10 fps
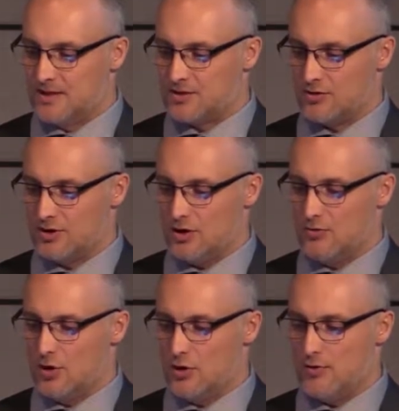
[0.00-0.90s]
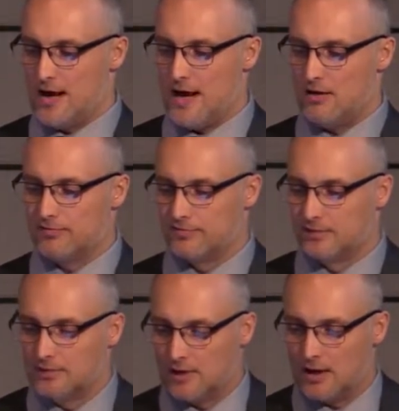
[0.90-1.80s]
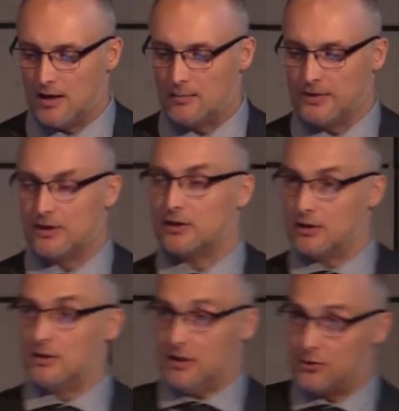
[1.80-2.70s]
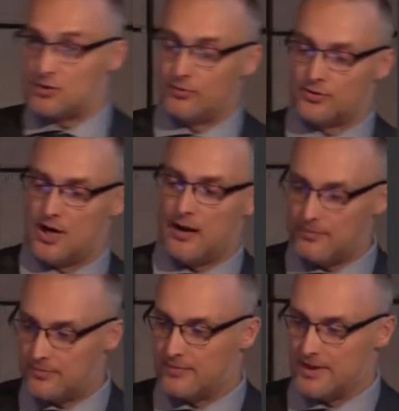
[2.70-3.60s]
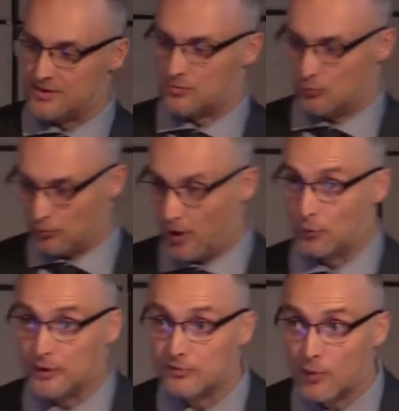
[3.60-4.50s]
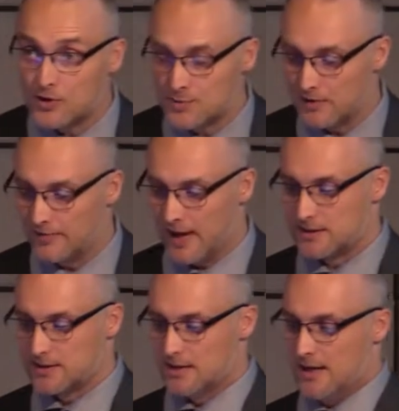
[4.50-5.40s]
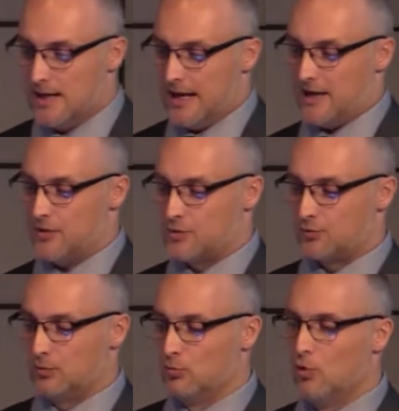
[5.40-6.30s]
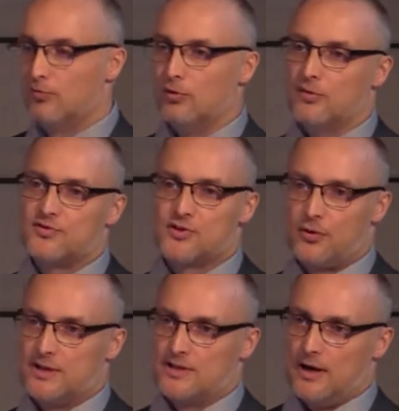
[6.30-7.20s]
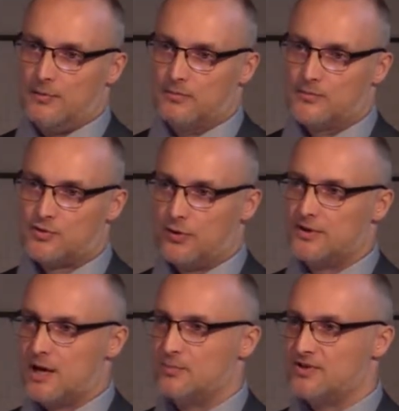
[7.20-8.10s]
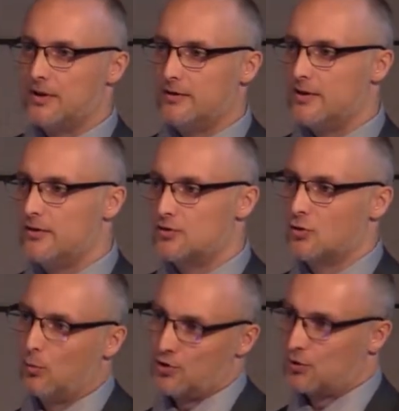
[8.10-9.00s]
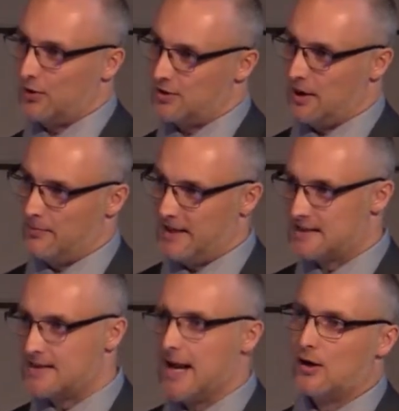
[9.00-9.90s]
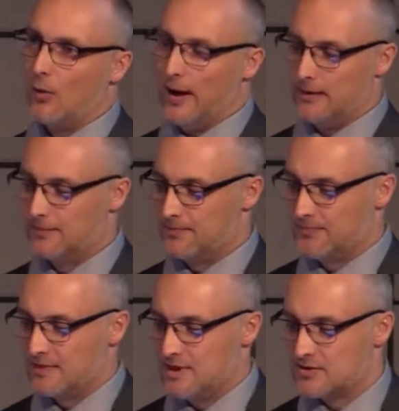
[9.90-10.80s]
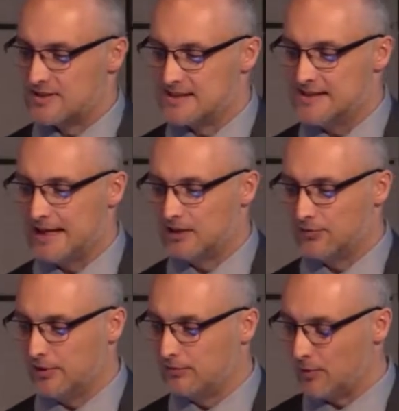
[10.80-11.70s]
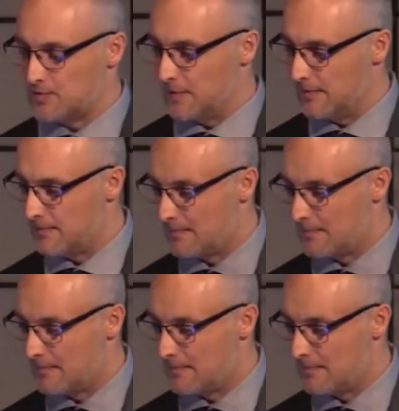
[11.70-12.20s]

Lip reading: so that you know you have an increase over time. That's a reinforcement effect. And there's a removal of story time. Story time was there, and then there's no more story time. That's a takeaway. So that's negative reinforcement.